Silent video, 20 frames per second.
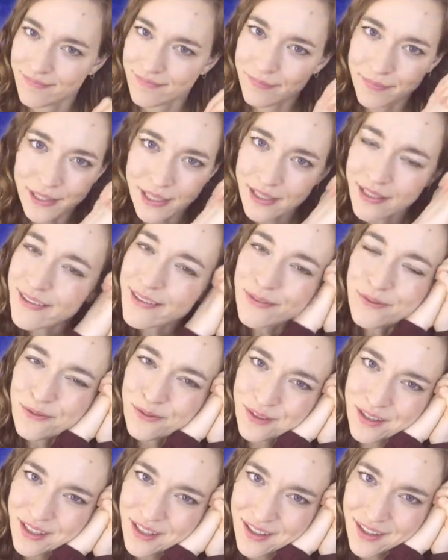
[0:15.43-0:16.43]
because
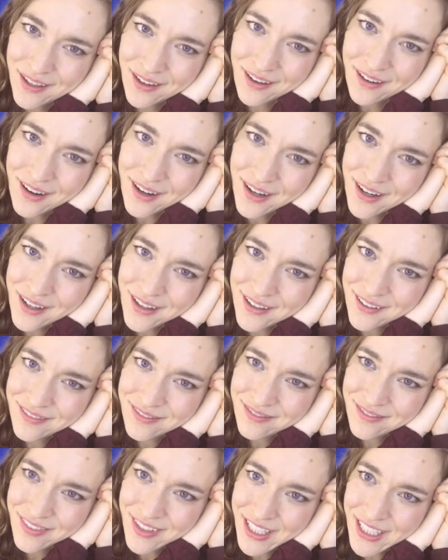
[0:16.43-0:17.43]
we are
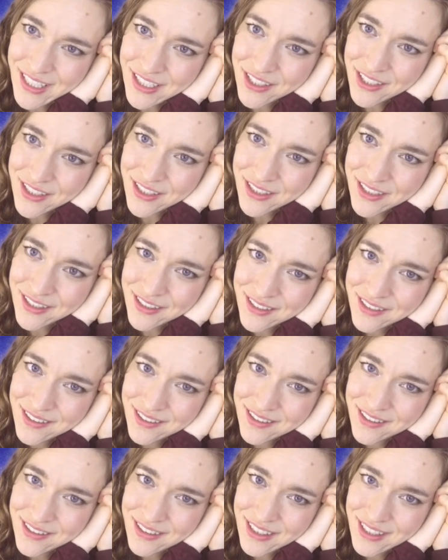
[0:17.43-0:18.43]
fish
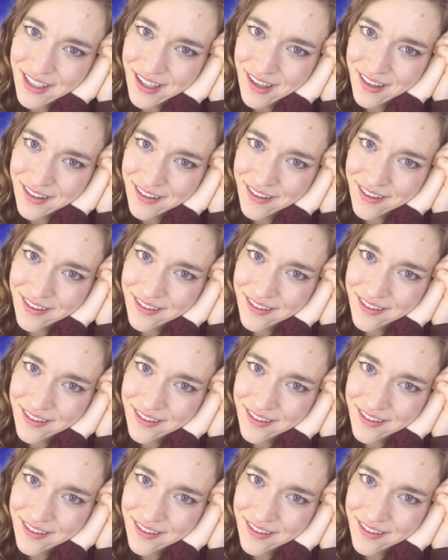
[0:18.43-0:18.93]
together.